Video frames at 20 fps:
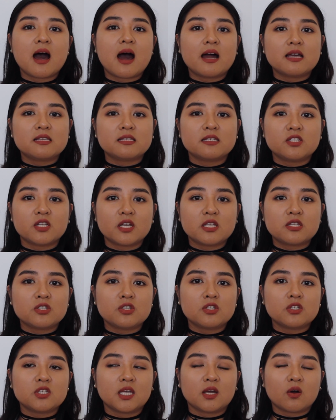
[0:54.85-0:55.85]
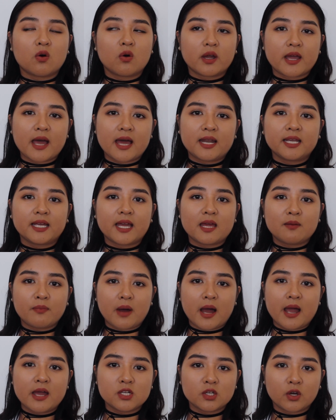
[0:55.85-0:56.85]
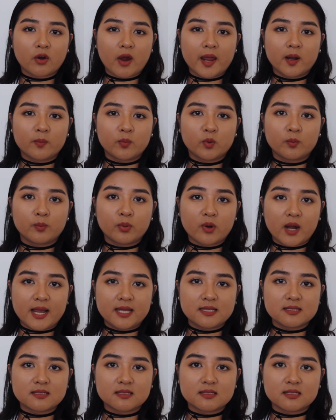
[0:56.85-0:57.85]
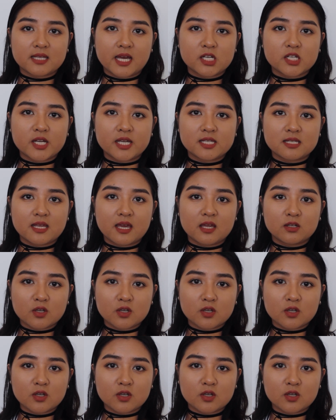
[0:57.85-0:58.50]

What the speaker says: I suggest using organic and biodegradable brands such as